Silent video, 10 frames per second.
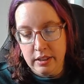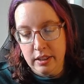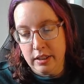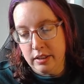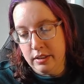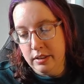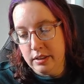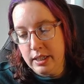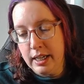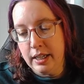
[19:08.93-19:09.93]
is
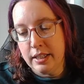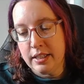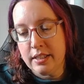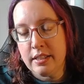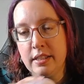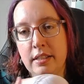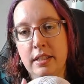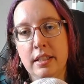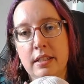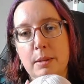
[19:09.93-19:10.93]
colour
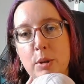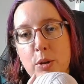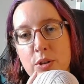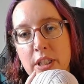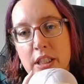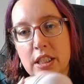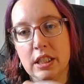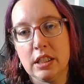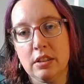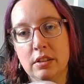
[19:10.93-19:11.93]
6006,